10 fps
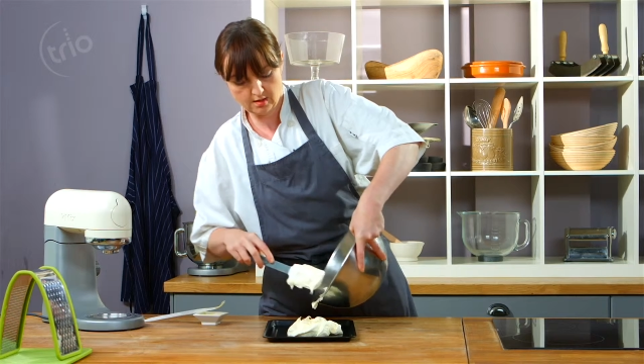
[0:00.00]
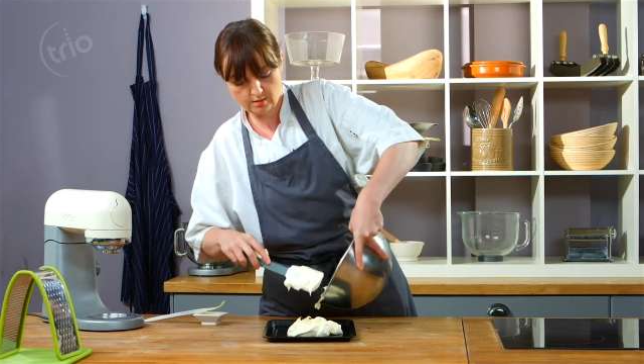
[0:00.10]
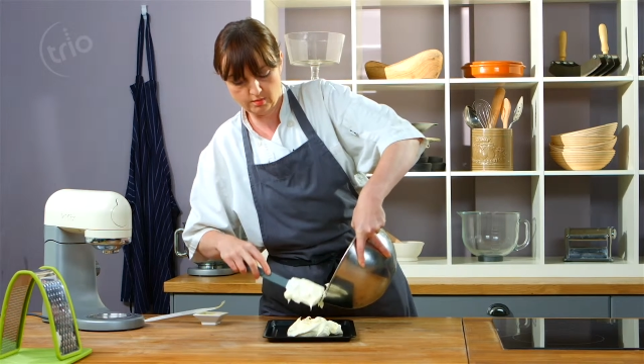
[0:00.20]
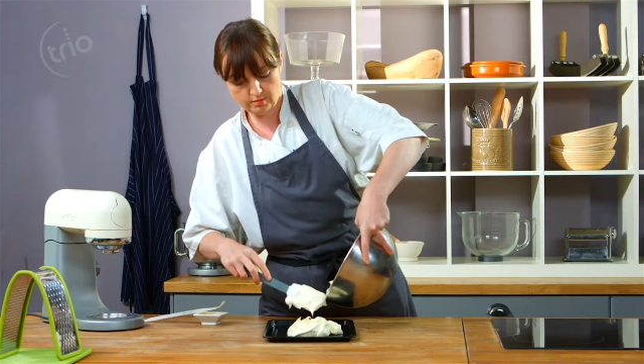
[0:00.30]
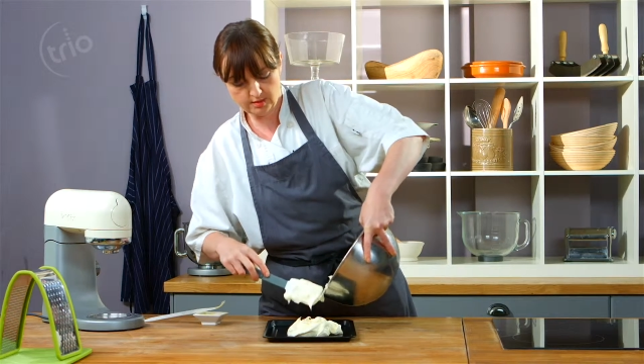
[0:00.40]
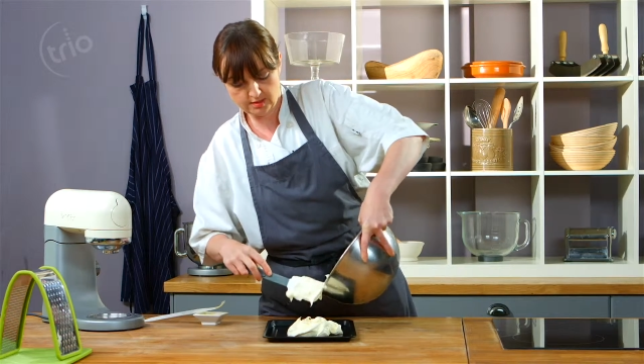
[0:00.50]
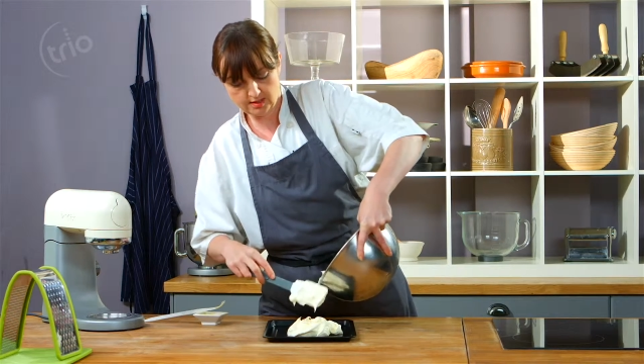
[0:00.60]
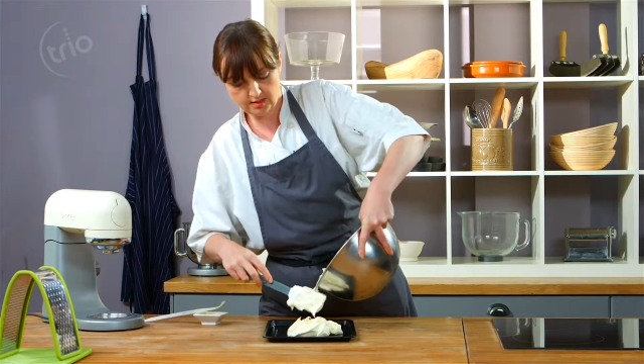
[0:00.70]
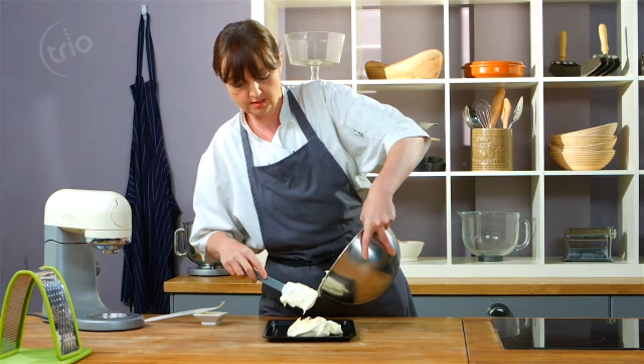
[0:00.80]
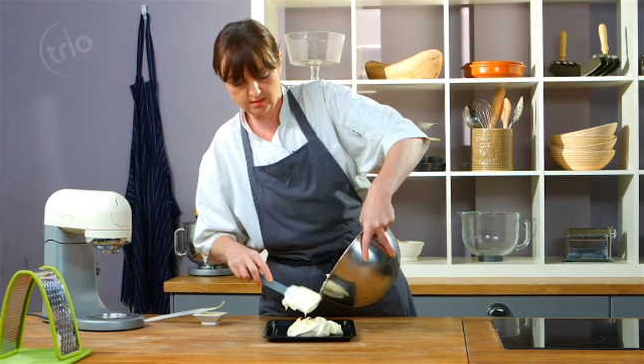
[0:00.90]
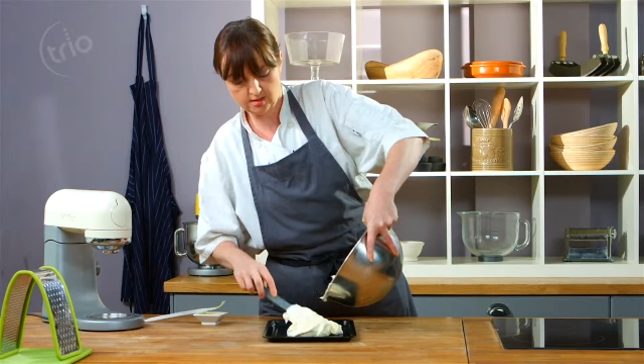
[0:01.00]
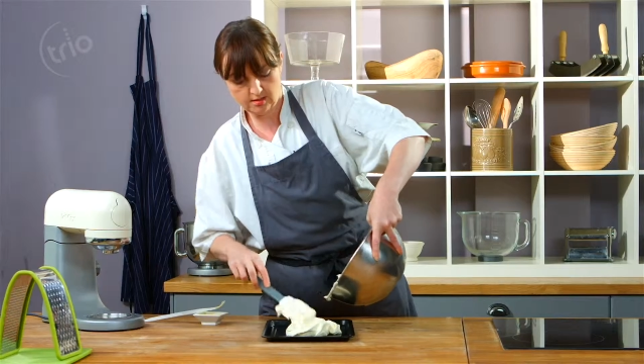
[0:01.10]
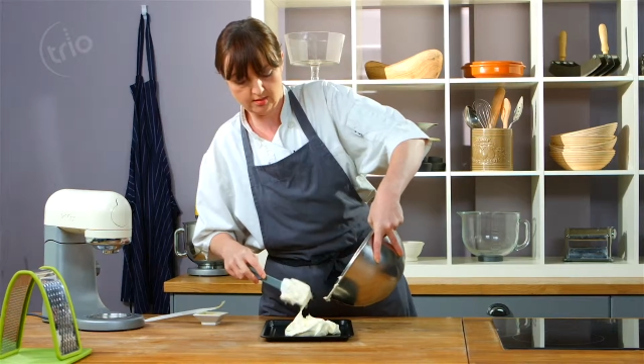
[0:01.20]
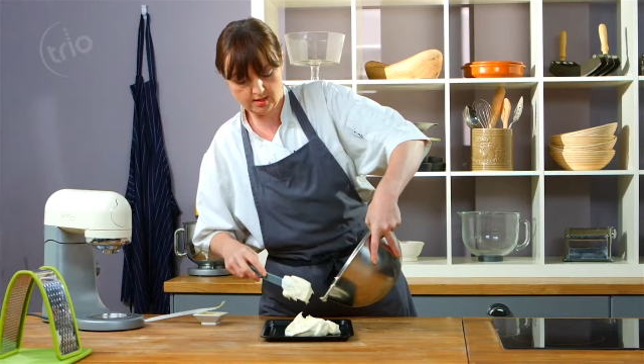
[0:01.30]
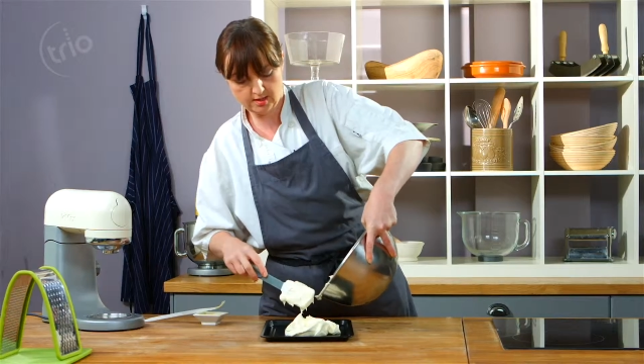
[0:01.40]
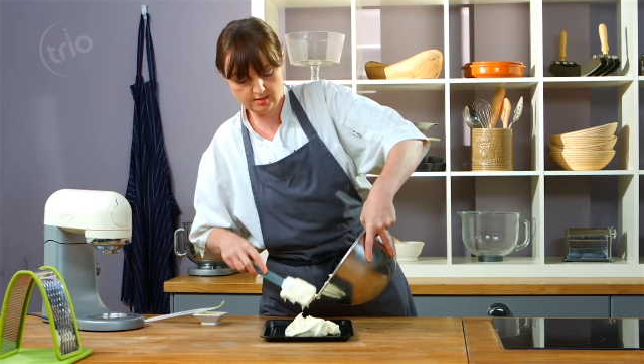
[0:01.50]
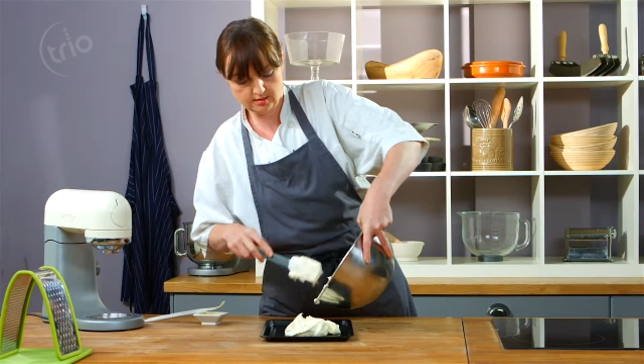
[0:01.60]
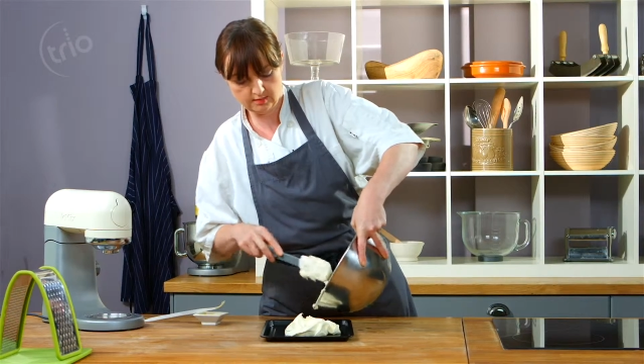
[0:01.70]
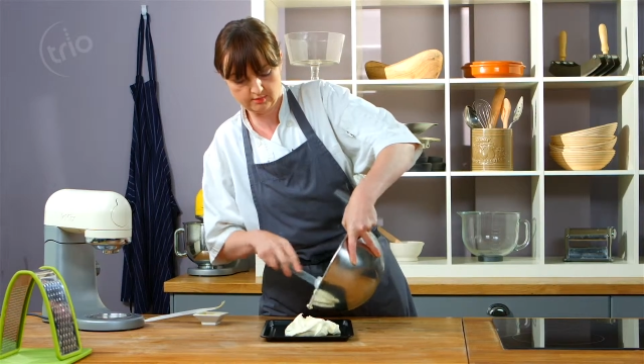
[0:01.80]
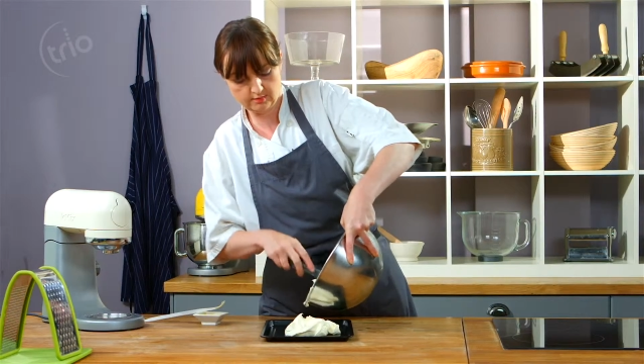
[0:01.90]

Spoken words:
And what we'll just need to do is